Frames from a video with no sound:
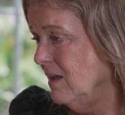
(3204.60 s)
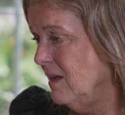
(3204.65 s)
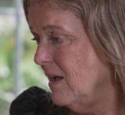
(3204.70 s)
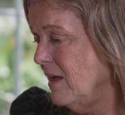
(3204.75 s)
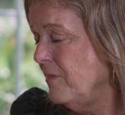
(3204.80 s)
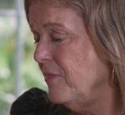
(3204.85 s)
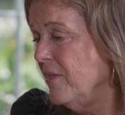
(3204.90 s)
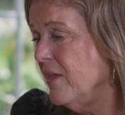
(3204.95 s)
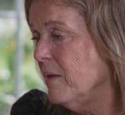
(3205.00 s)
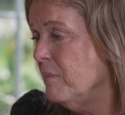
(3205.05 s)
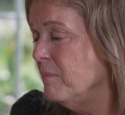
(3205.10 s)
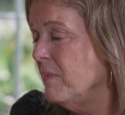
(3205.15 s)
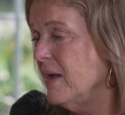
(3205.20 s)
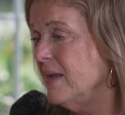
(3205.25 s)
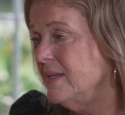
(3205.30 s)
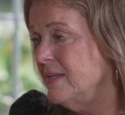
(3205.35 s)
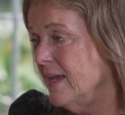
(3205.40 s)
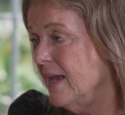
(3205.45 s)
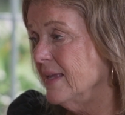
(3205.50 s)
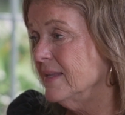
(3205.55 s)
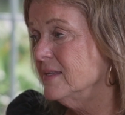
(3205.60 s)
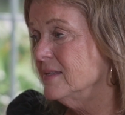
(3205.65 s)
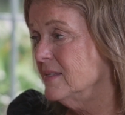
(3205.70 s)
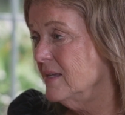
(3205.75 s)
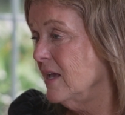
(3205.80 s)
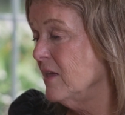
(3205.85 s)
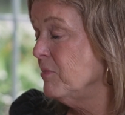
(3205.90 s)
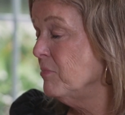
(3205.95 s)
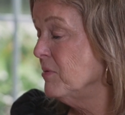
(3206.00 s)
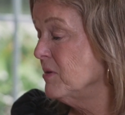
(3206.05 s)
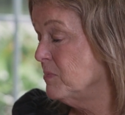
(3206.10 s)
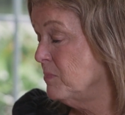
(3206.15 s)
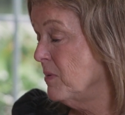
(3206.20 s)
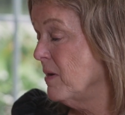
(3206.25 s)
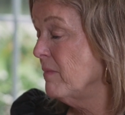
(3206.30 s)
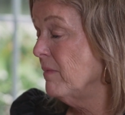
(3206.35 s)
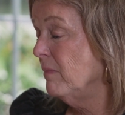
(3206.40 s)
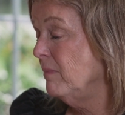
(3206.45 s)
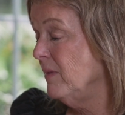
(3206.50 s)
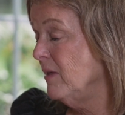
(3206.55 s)
I think my dad's death was
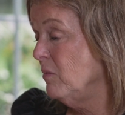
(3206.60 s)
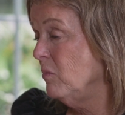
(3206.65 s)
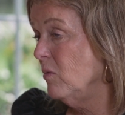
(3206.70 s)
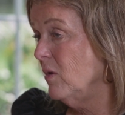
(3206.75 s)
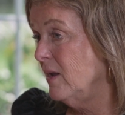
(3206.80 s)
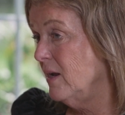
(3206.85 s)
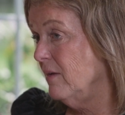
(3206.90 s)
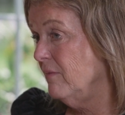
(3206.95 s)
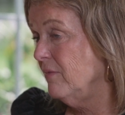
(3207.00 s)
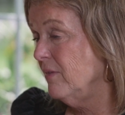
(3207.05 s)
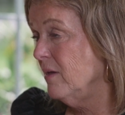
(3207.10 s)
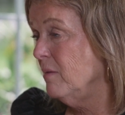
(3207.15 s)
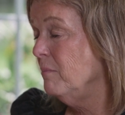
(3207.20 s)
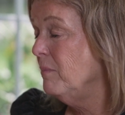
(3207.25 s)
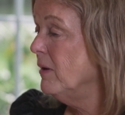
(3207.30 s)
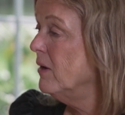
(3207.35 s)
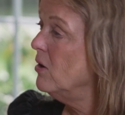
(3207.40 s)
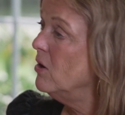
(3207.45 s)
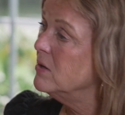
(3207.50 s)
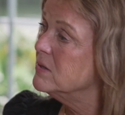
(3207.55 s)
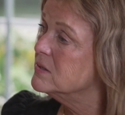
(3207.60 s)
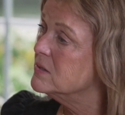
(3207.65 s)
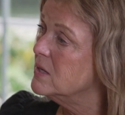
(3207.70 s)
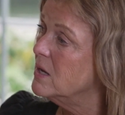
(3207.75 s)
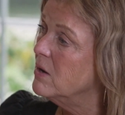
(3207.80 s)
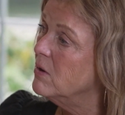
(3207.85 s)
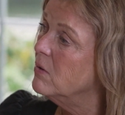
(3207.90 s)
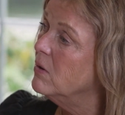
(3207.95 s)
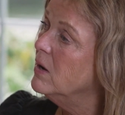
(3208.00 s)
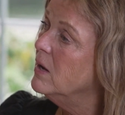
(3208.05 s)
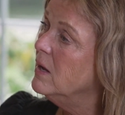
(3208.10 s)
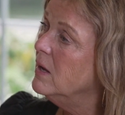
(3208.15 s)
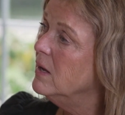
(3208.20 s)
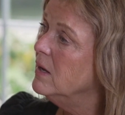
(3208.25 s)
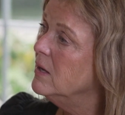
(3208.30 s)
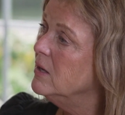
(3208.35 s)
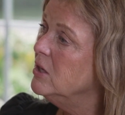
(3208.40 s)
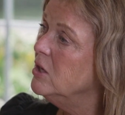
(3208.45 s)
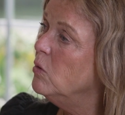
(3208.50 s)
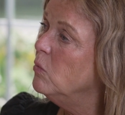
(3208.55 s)
probably one of them, but also
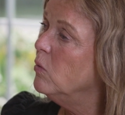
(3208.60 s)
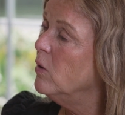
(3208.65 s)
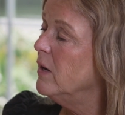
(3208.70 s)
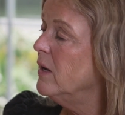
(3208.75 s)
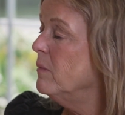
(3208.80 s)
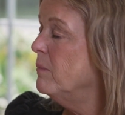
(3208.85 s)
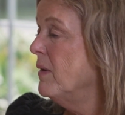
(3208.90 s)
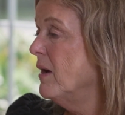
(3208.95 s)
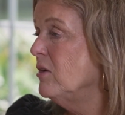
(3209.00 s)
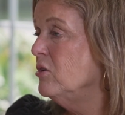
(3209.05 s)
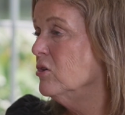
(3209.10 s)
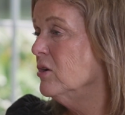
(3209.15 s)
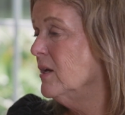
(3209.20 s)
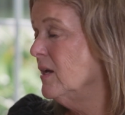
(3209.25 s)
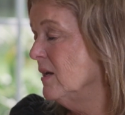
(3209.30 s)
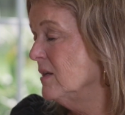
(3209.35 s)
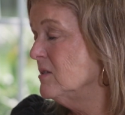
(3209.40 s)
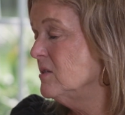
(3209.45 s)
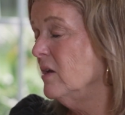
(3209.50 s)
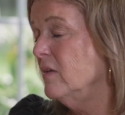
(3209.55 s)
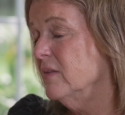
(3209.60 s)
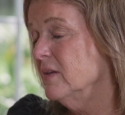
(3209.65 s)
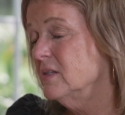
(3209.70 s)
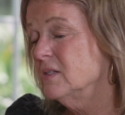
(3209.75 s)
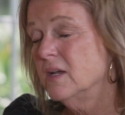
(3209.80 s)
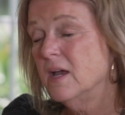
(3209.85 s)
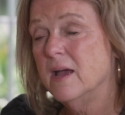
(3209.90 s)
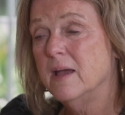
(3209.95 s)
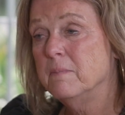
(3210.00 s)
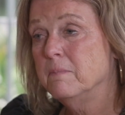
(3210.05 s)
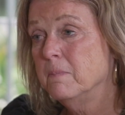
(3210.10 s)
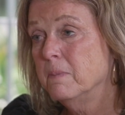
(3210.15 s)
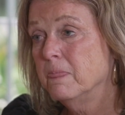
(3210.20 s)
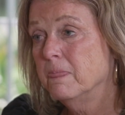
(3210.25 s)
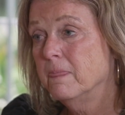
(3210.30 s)
you worry about your kids all the time.